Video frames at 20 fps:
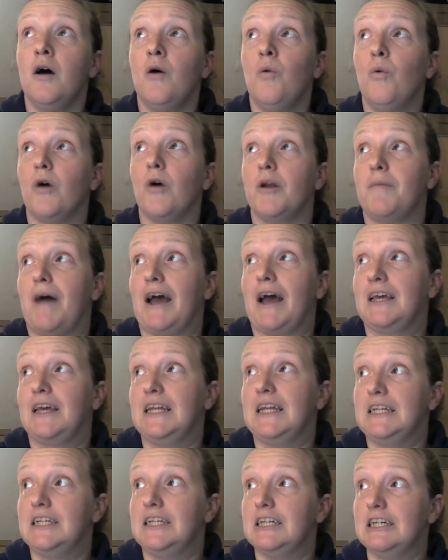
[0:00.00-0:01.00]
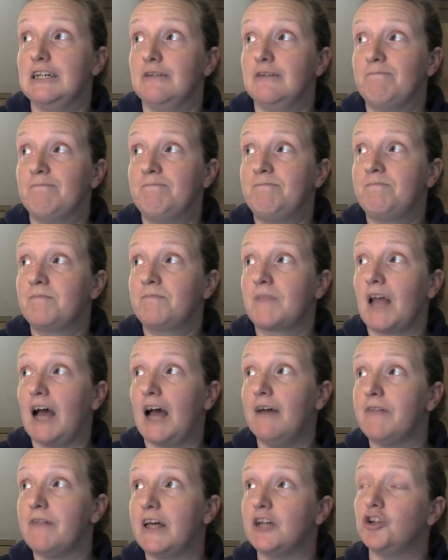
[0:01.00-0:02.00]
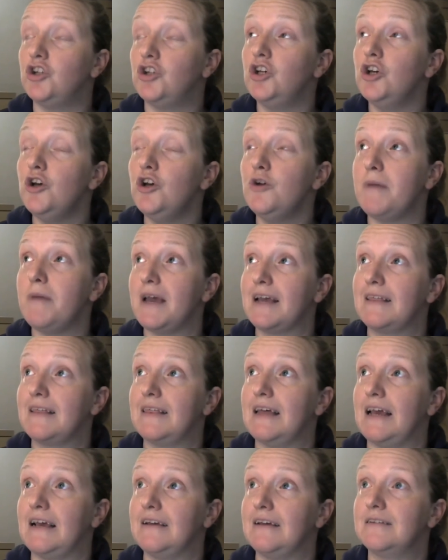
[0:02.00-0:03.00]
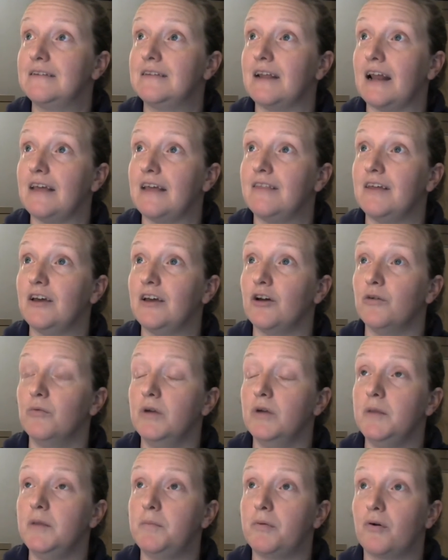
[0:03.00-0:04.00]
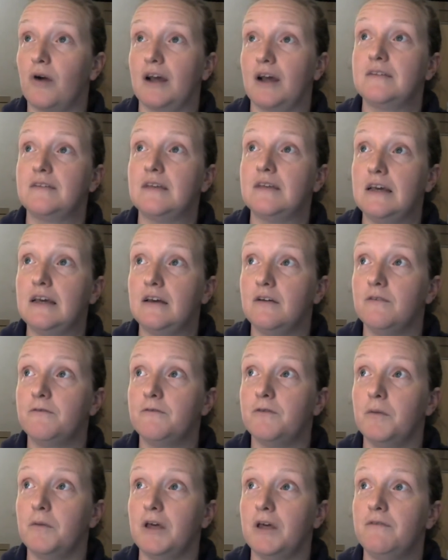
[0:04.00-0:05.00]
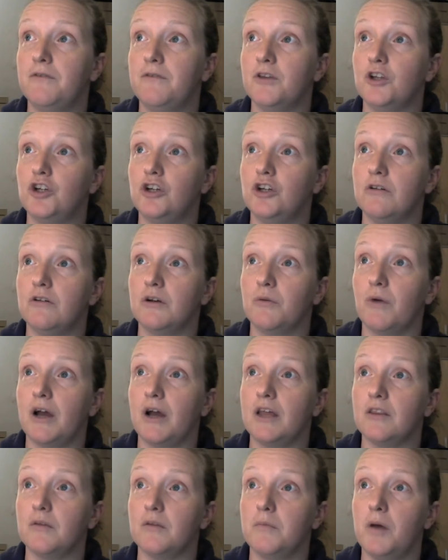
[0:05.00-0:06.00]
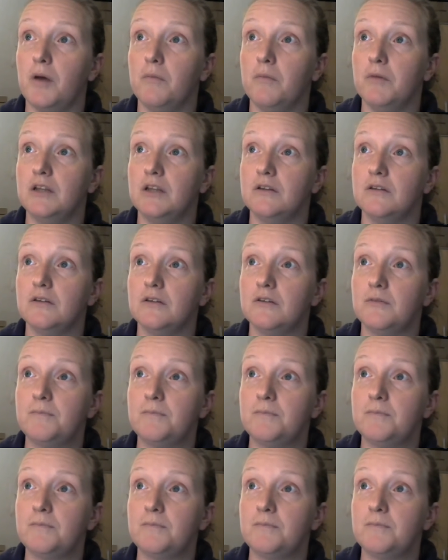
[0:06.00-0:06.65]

what am I going to do? I have like two big things that I think are really pressing for me for the Turing Way at the moment.